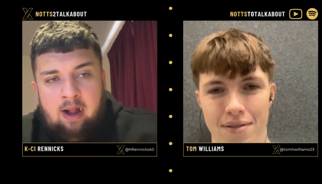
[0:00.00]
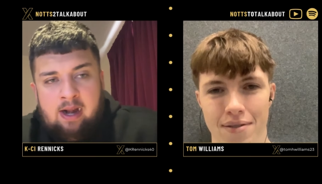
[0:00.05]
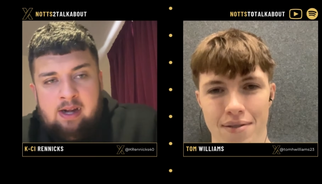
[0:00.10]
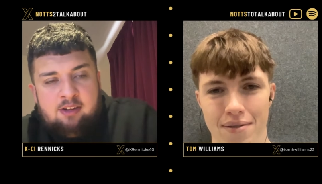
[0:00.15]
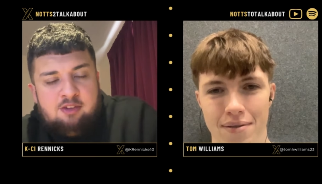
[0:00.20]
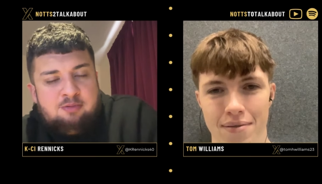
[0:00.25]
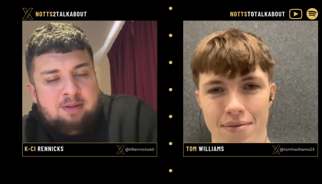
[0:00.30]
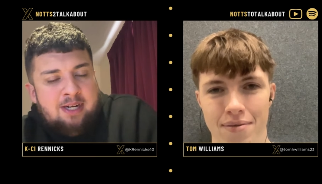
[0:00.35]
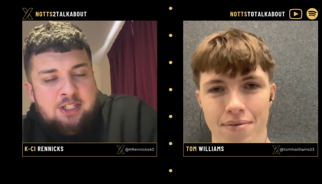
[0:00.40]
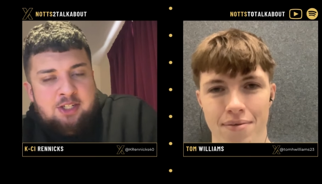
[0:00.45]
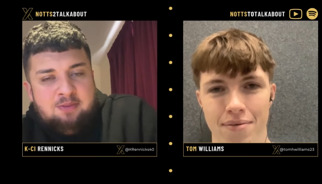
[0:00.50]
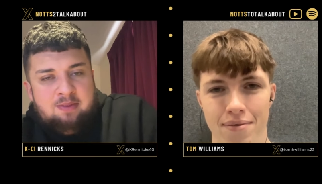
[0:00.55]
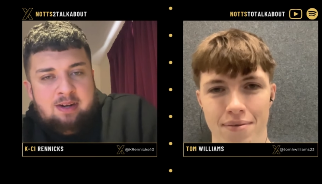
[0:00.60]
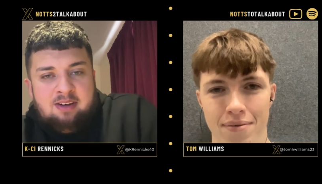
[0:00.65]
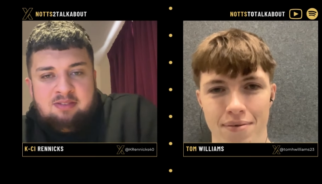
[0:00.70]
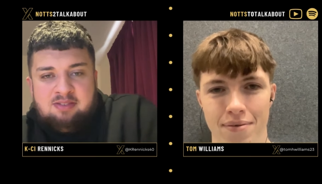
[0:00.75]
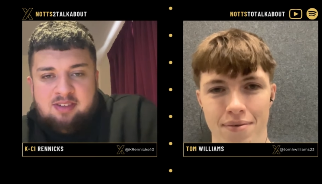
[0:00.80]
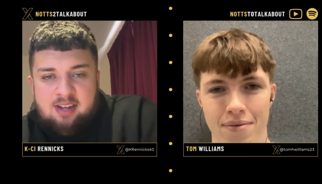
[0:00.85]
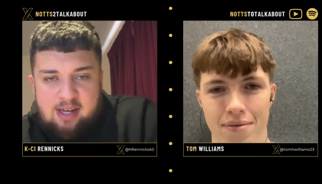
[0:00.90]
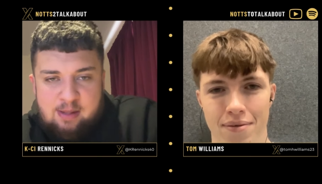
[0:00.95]
Speaker 1: And
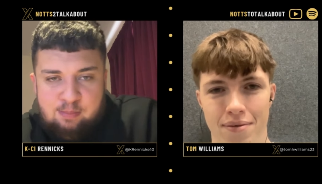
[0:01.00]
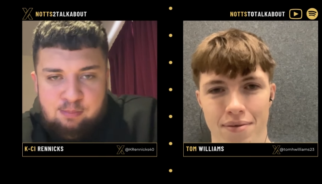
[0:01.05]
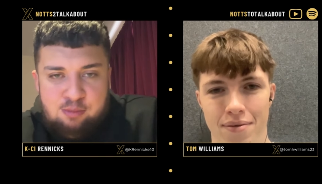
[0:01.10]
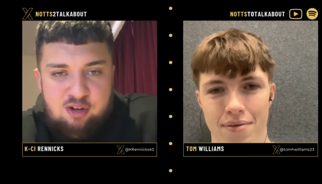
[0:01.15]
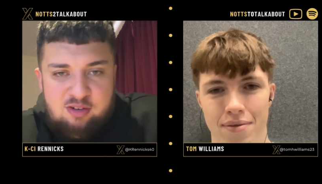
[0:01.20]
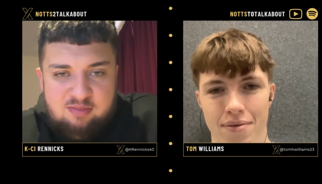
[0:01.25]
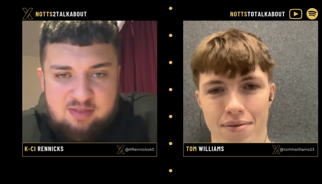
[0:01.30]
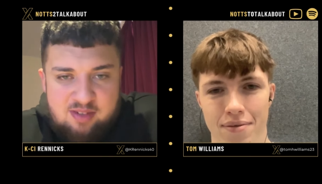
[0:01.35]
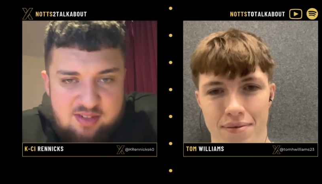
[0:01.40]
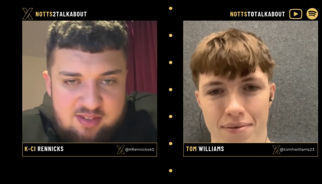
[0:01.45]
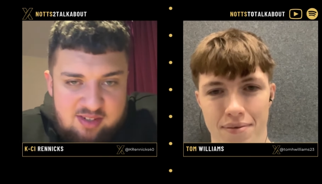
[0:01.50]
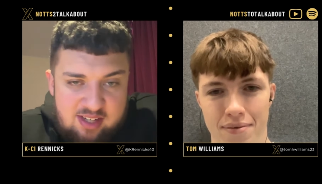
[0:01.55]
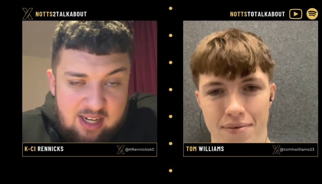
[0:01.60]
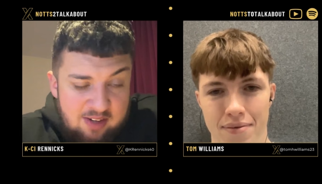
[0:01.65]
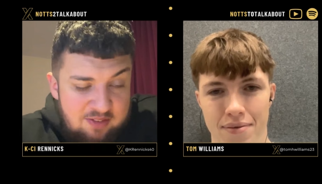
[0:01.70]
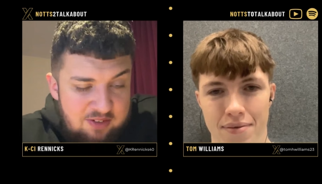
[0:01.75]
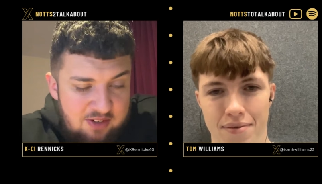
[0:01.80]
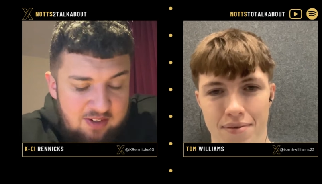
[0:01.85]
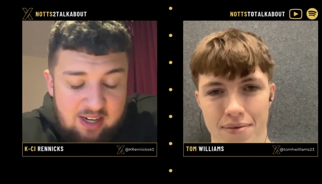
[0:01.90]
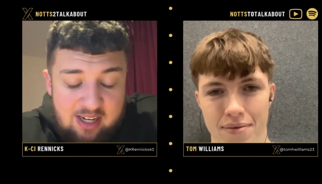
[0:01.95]
especially when I've seen
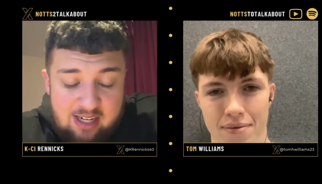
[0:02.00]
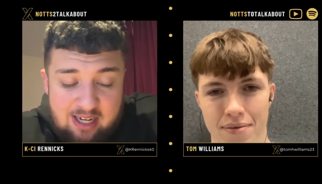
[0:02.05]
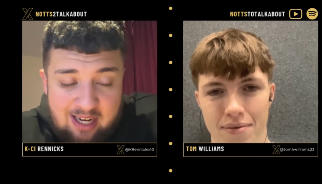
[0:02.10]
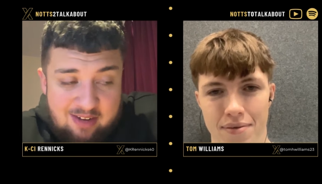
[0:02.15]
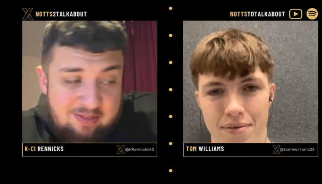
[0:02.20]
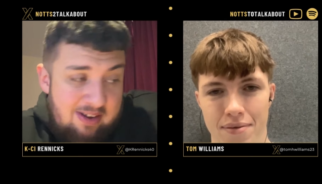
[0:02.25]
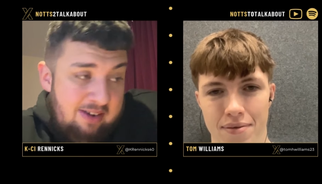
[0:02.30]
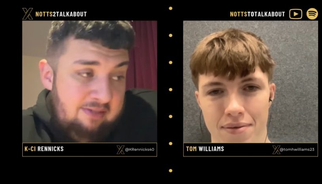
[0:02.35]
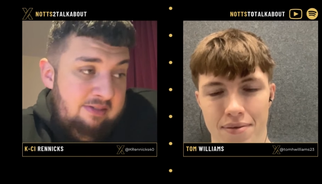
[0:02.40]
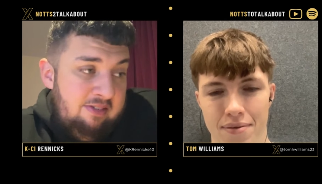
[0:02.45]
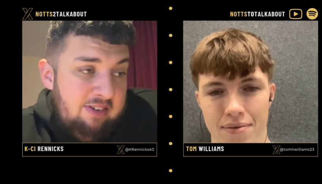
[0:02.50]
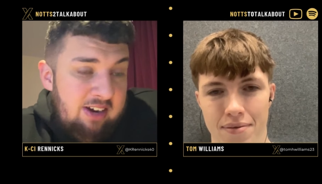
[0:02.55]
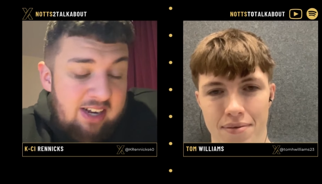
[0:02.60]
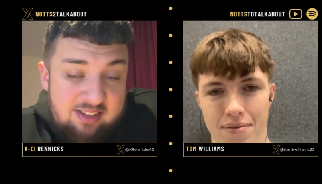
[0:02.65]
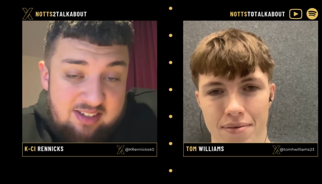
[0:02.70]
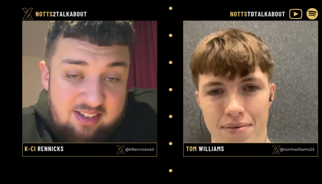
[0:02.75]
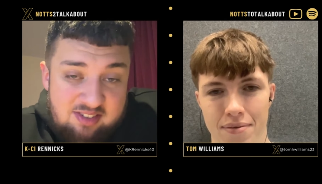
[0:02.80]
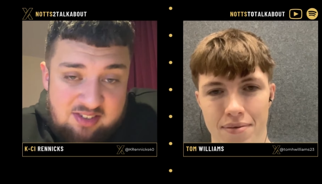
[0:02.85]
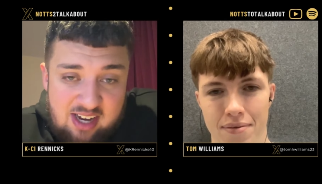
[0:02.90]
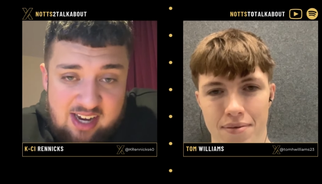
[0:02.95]
improvements, I feel like I have every
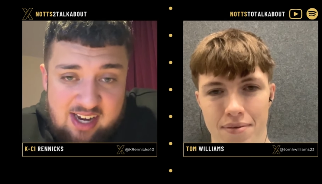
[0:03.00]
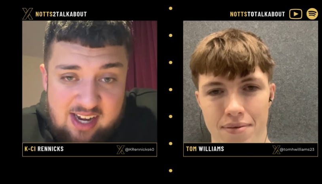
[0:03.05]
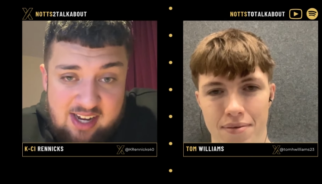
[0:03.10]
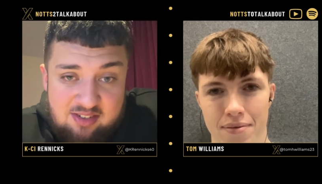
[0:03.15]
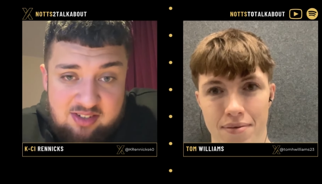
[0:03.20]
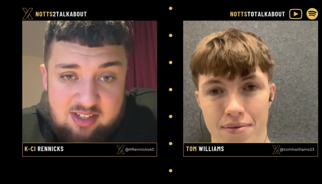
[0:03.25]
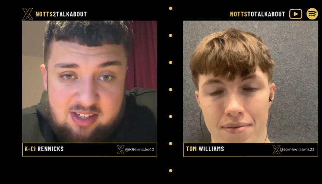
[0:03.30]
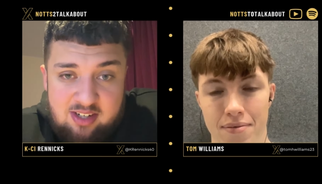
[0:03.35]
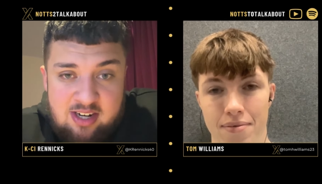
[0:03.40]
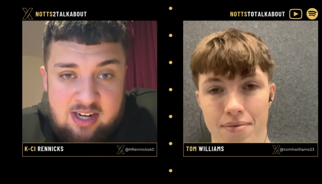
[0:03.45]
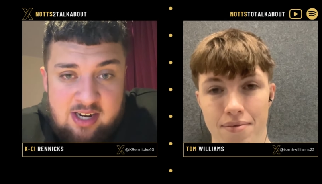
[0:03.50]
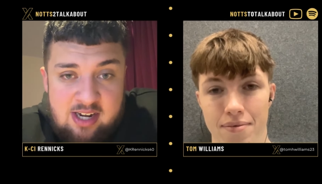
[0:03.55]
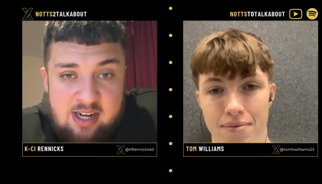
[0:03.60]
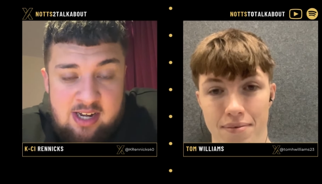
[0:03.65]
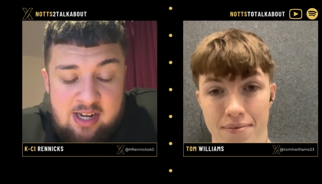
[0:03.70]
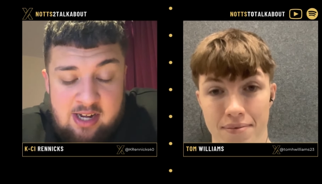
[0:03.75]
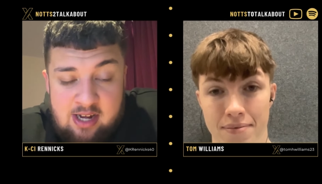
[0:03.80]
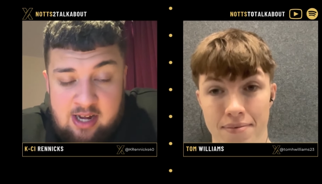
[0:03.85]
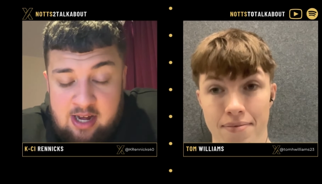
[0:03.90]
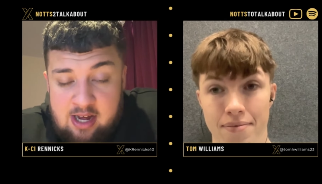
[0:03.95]
right to say it. So,
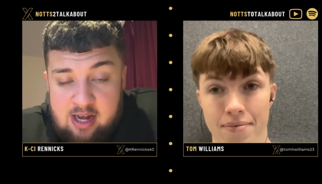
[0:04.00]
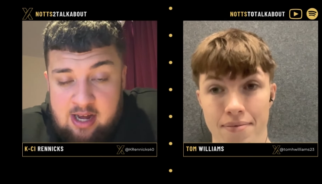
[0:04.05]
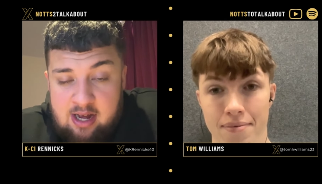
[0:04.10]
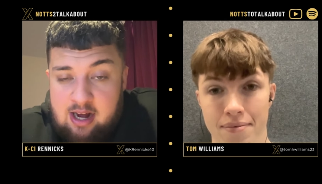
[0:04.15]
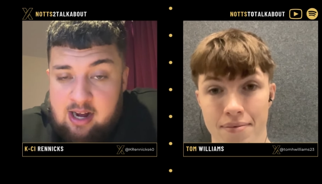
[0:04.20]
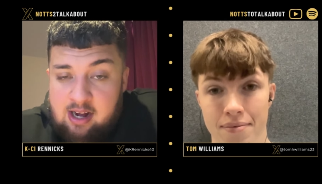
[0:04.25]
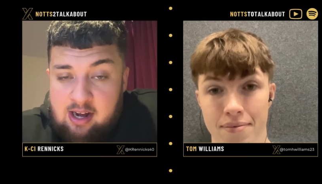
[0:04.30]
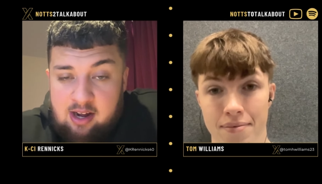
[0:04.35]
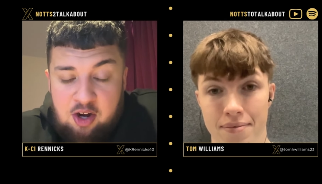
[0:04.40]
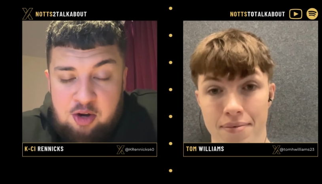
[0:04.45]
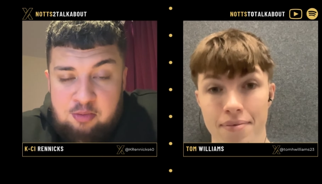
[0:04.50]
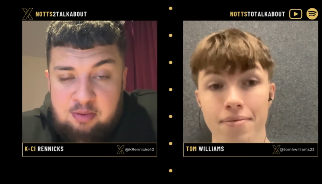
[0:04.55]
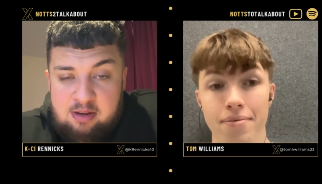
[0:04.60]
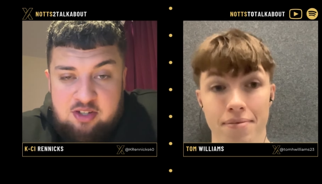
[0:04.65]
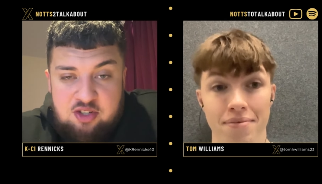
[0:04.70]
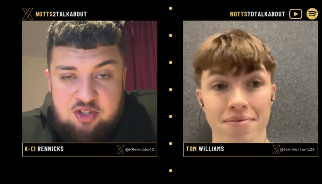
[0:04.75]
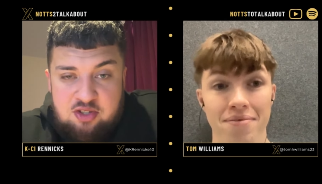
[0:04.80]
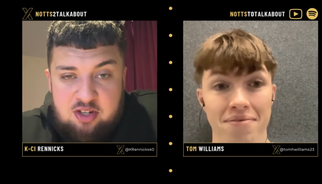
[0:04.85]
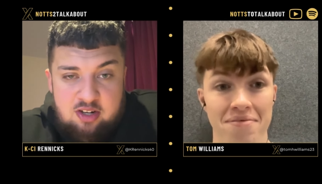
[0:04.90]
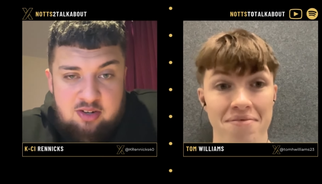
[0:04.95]
and I
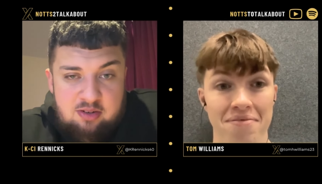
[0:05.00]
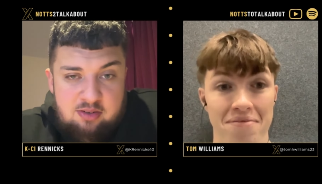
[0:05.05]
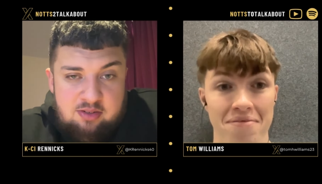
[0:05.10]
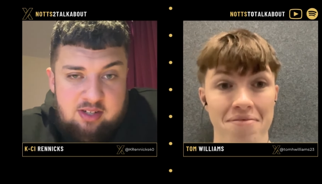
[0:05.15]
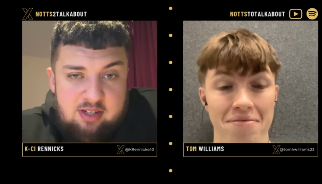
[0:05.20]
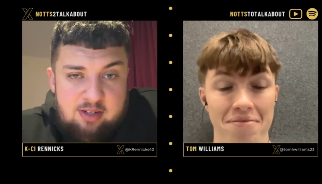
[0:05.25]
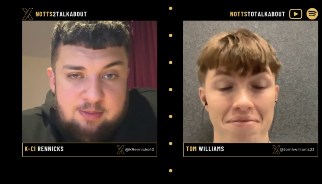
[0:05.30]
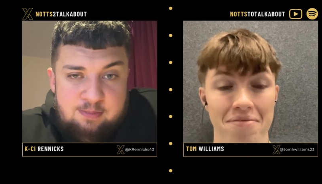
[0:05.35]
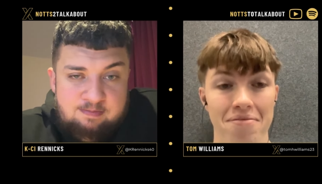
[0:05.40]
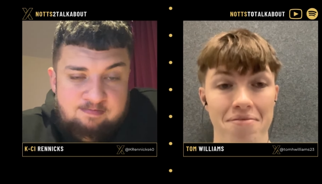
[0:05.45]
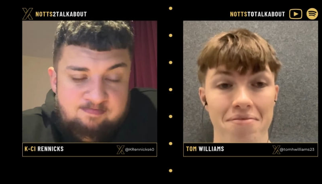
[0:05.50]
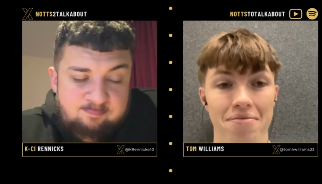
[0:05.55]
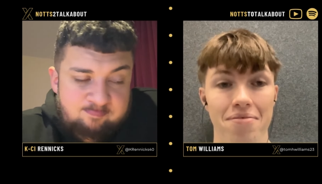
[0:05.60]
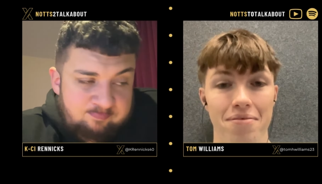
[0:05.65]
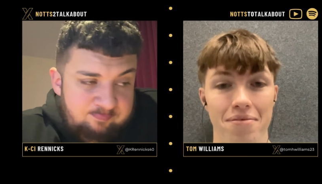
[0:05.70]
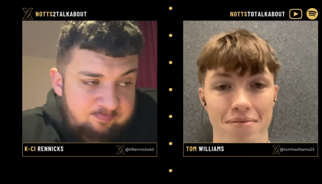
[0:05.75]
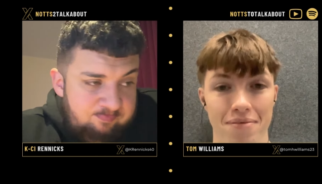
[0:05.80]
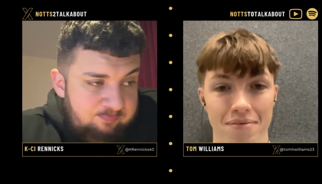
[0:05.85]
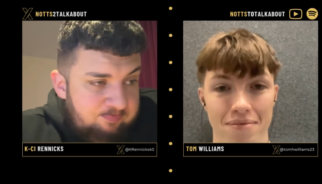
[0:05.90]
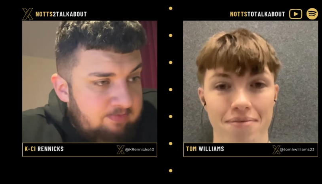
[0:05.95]
hope it's true. So,
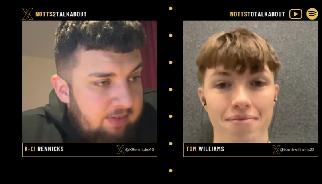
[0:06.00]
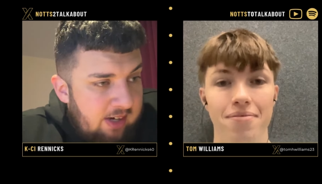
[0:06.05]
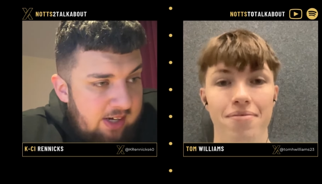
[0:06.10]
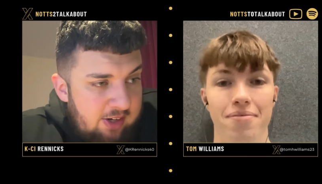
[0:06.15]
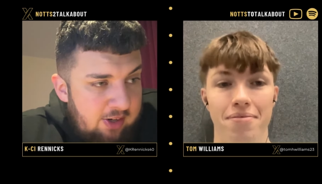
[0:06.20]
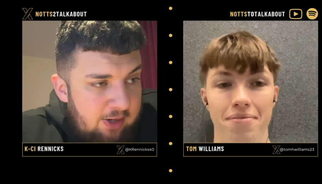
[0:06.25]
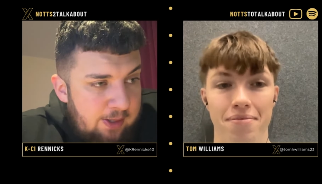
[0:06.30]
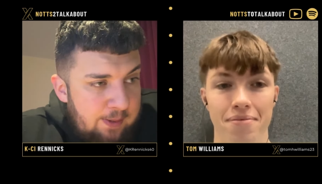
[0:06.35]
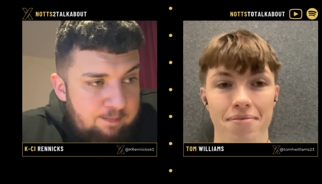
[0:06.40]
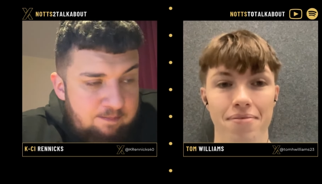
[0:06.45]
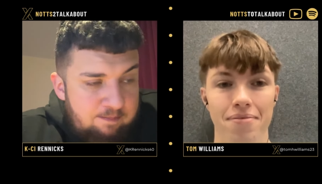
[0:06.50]
but